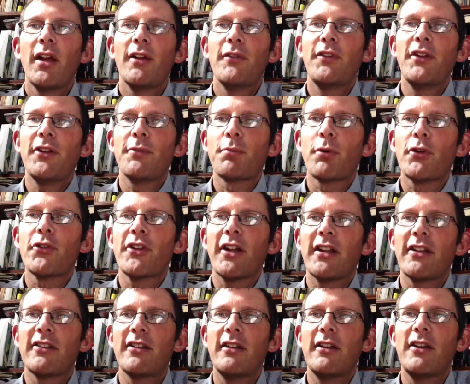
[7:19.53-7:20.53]
these
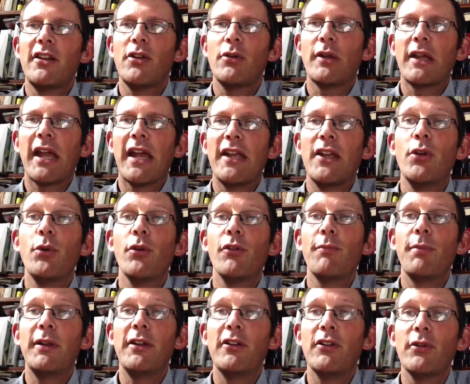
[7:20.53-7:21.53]
projects in the UK who have
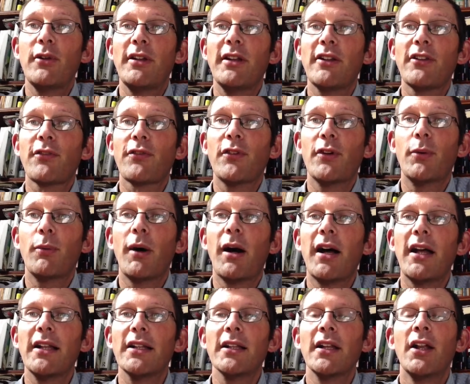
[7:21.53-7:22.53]
been doing this for a
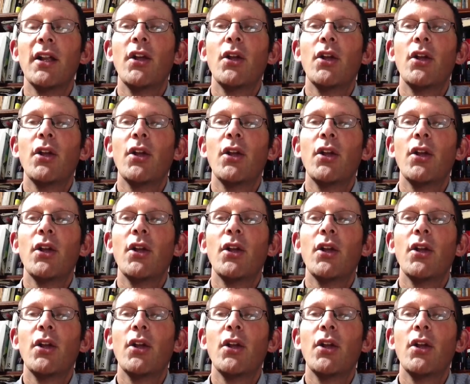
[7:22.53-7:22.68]
while,